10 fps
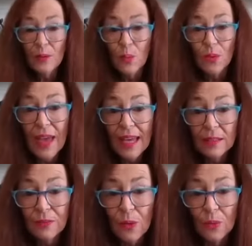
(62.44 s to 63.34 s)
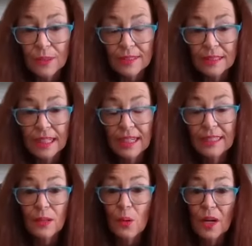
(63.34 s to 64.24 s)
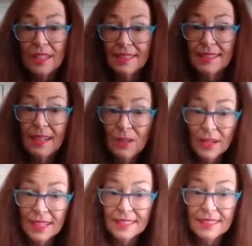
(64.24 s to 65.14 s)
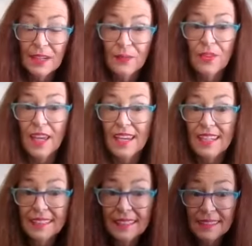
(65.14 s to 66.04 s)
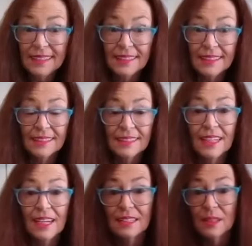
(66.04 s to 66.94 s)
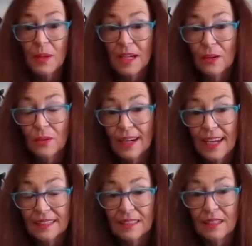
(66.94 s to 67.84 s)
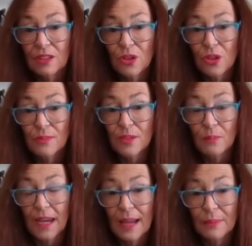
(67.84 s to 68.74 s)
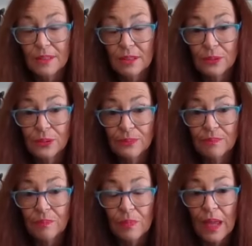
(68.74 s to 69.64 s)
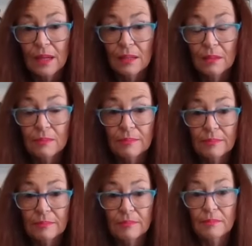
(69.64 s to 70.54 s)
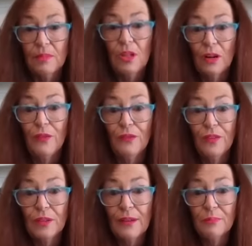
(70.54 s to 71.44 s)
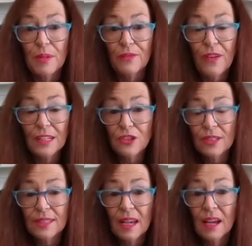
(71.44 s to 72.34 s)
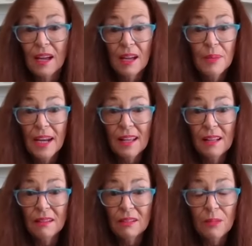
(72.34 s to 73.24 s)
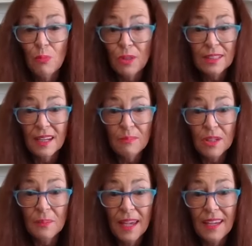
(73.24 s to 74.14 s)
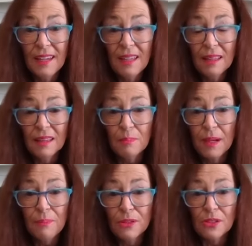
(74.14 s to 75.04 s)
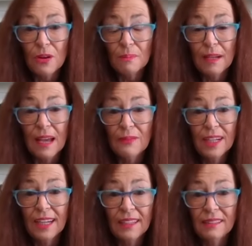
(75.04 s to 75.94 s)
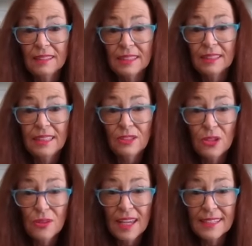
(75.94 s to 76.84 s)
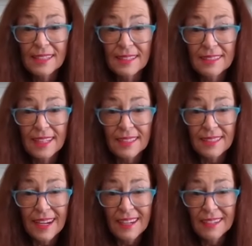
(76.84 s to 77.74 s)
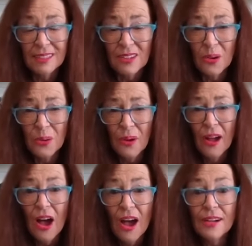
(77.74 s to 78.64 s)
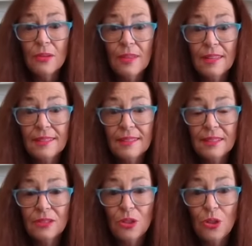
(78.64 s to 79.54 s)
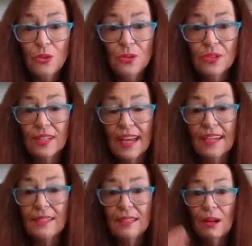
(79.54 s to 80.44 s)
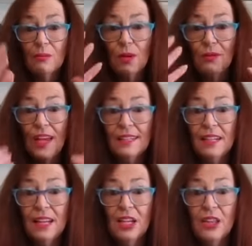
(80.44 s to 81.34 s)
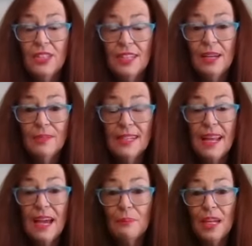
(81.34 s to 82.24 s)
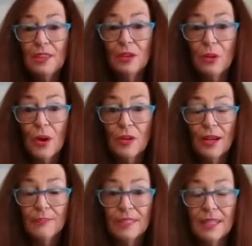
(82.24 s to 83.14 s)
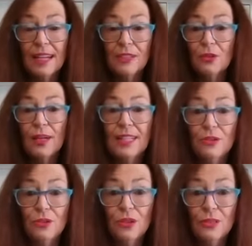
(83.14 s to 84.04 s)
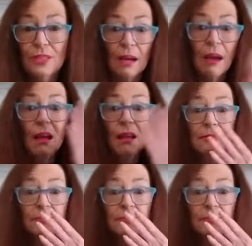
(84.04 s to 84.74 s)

said all that, of course, it's quite serious if there isn't a speaker elected in terms of being able to, you know, fulfill government functions. But hell, it would seem to me that people stopped governing in 2016. So I don't think this is a new state. And we've had the Dems now being the grown-ups and actually introducing, oh,